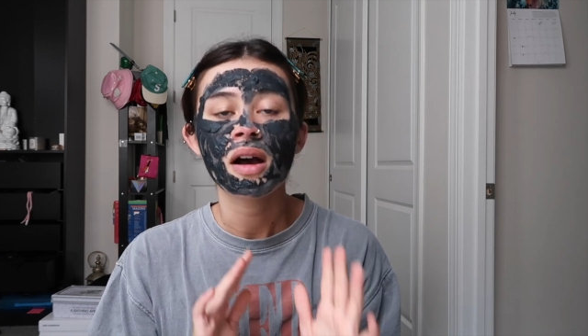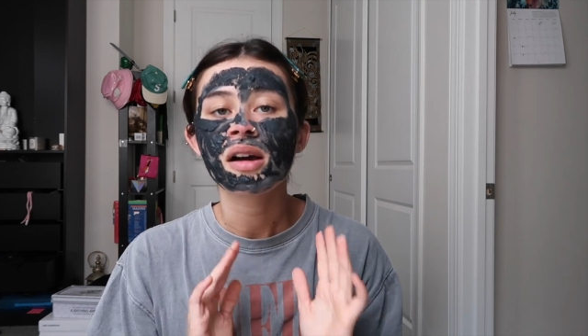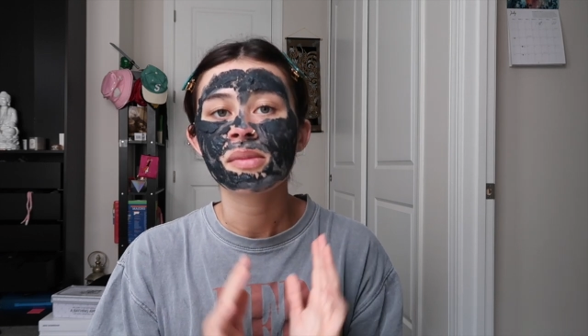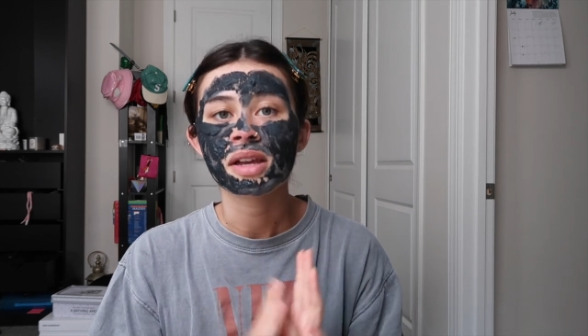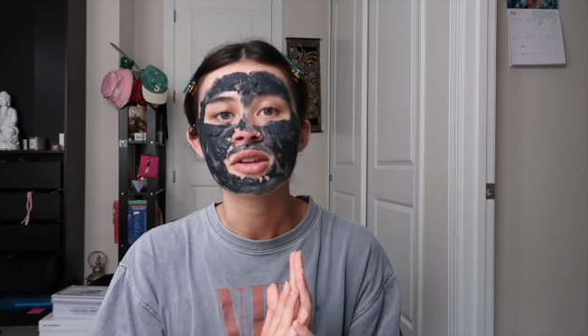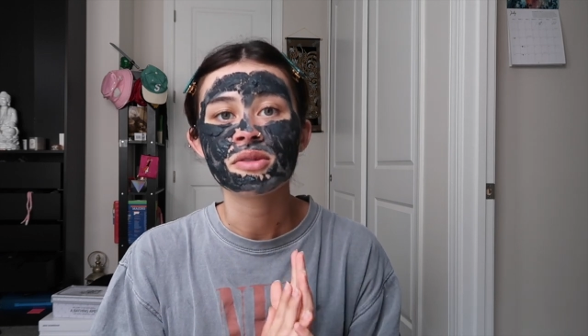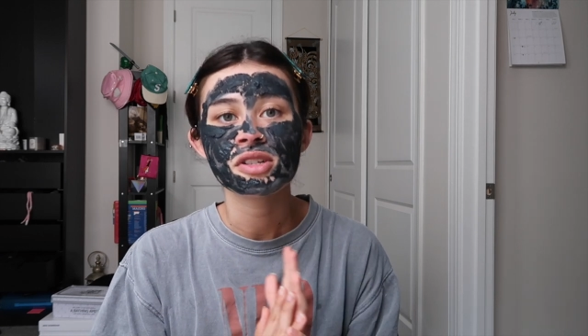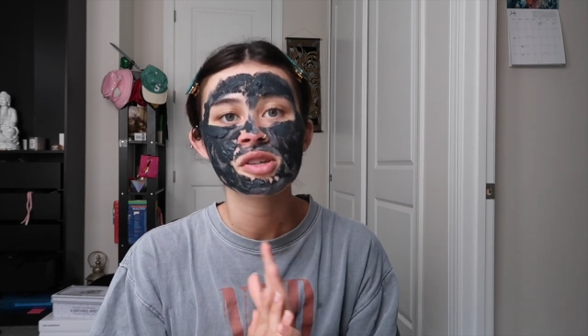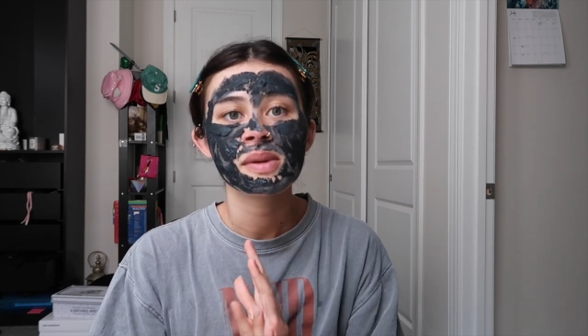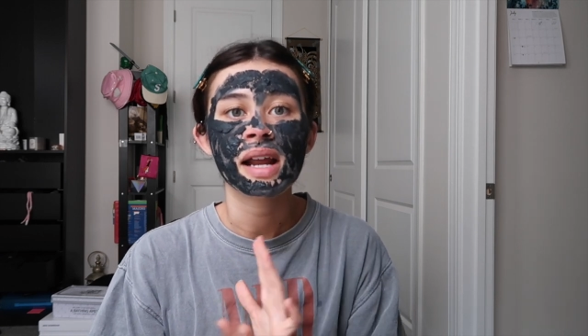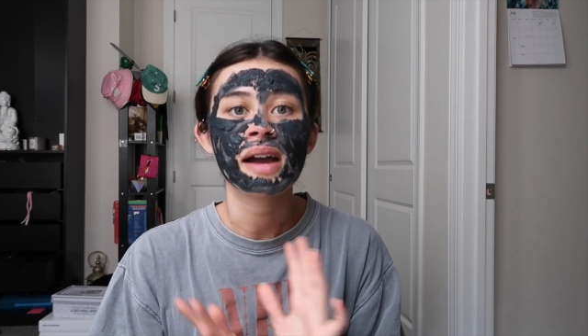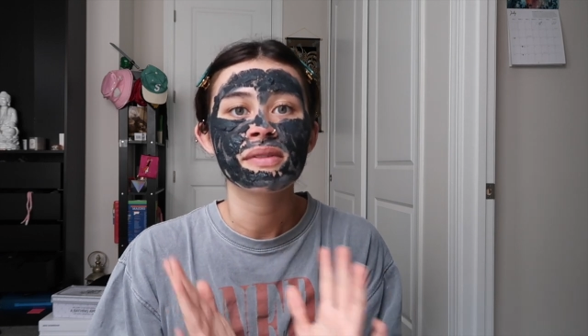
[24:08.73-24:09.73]
on my YouTube
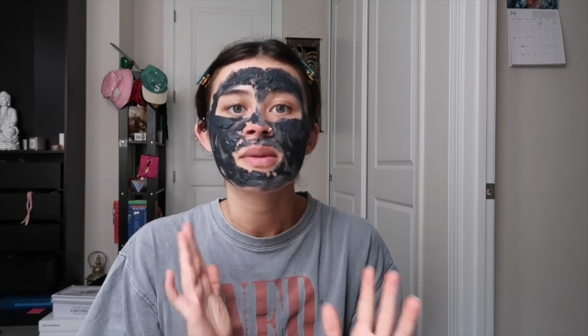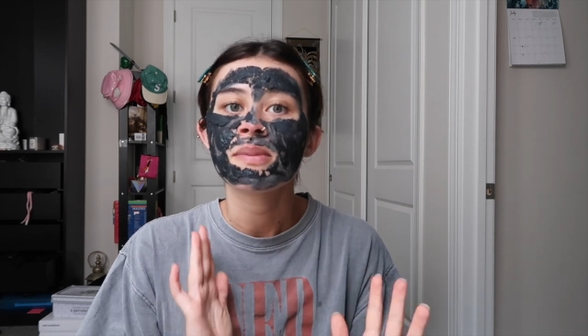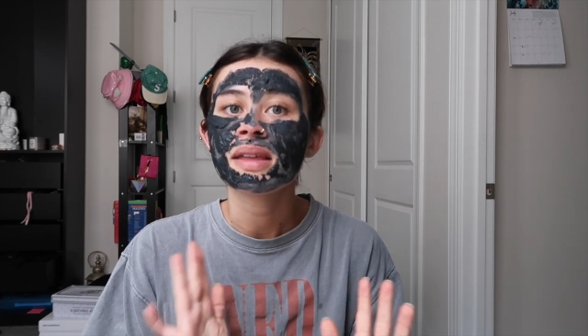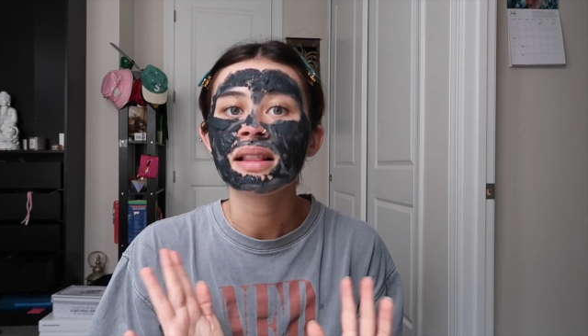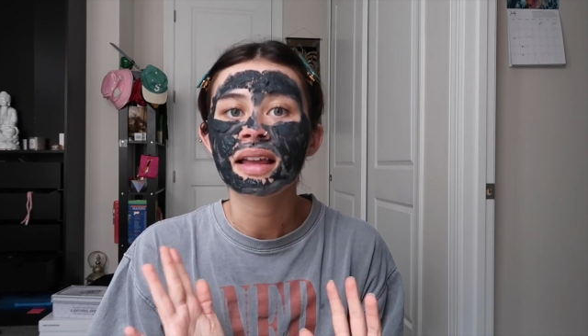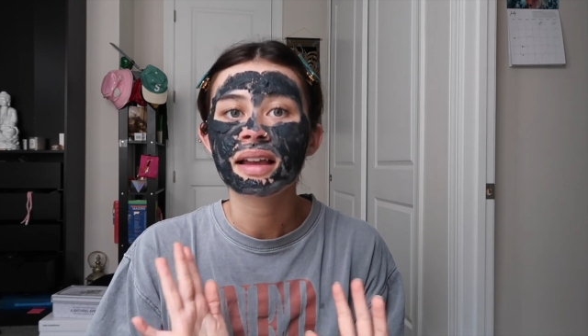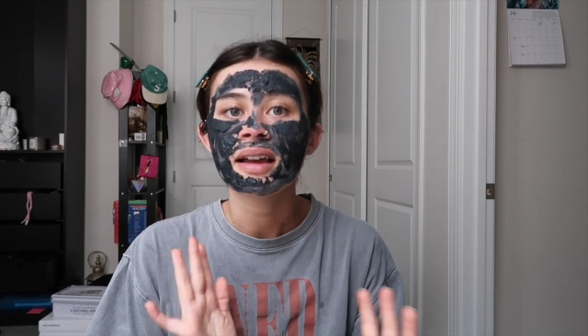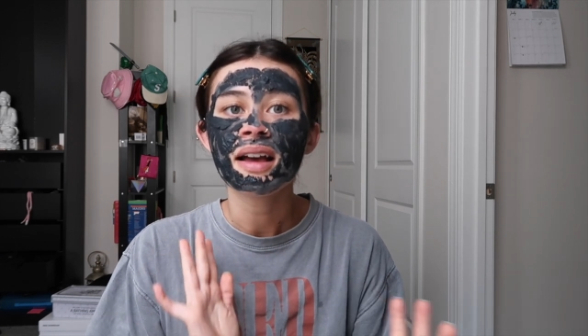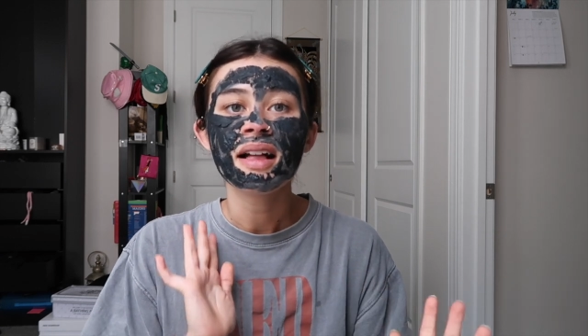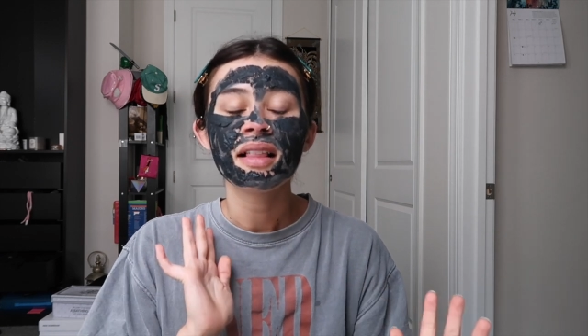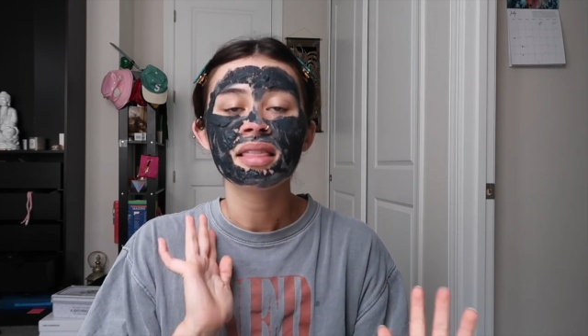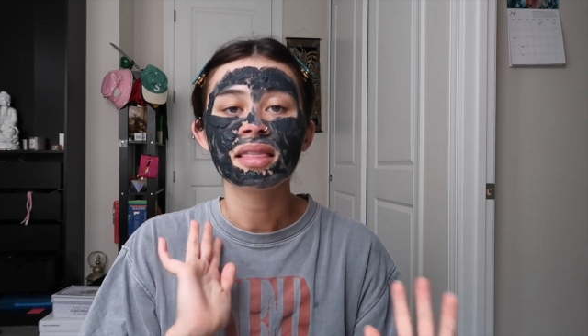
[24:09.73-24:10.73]
and have them be like
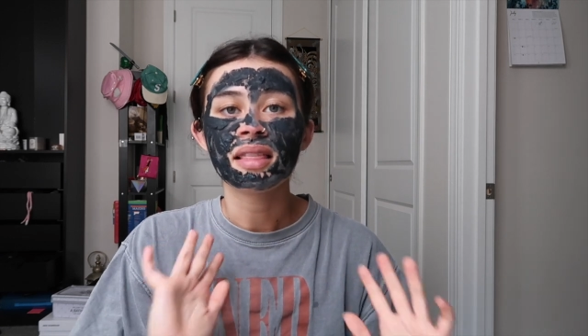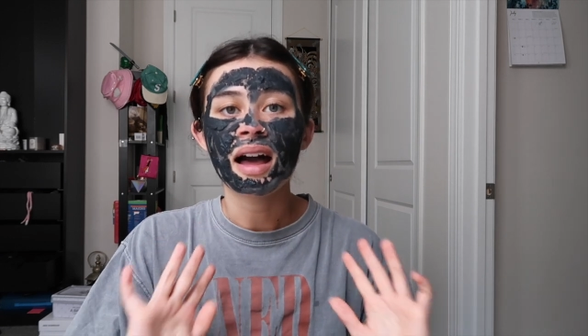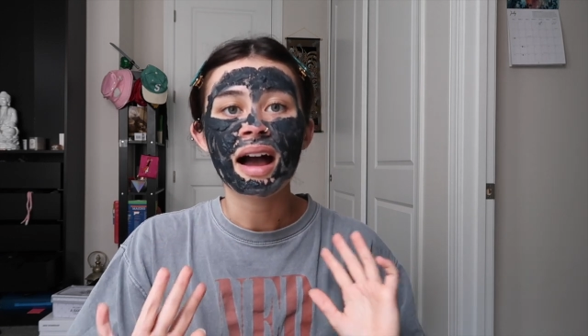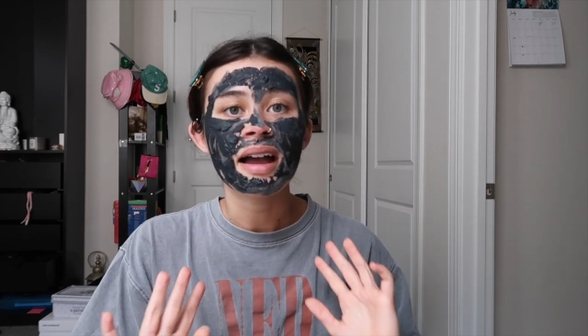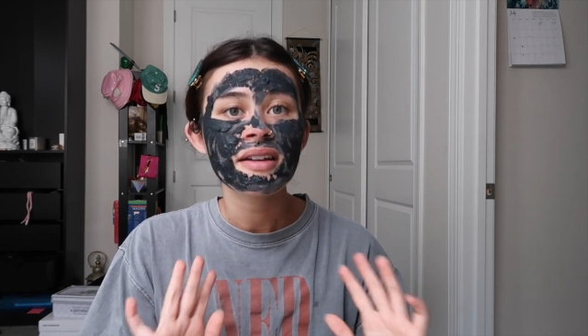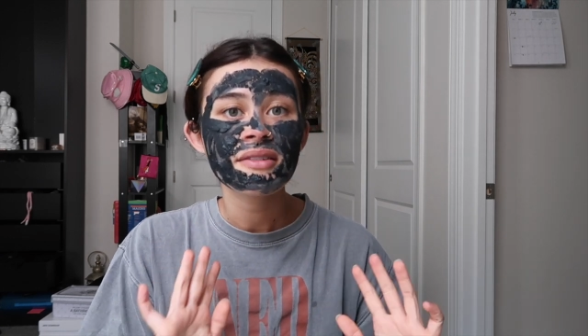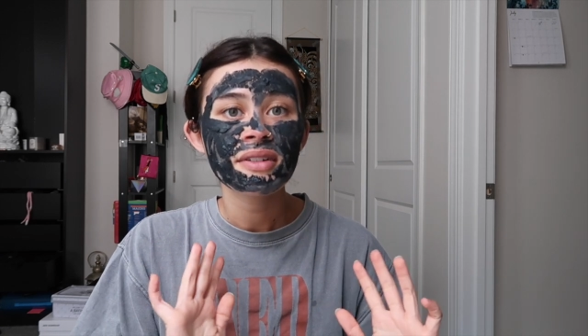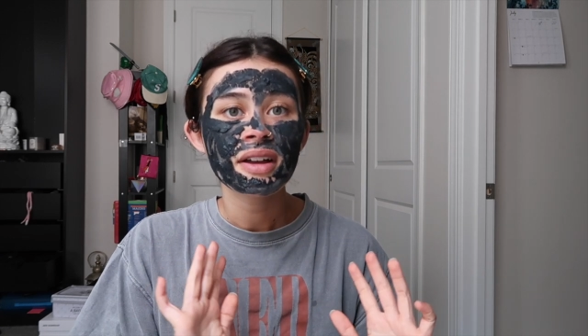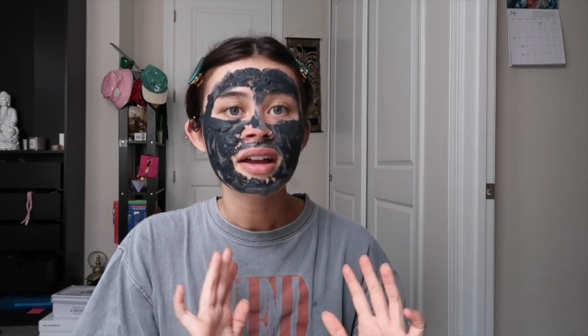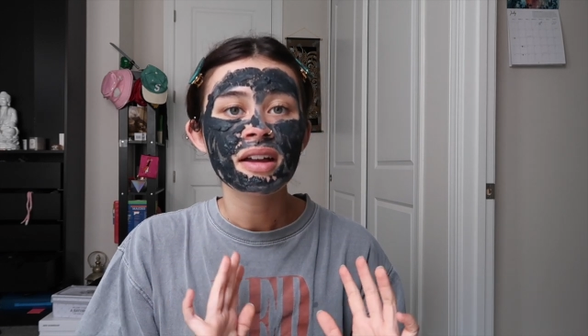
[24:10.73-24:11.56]
live,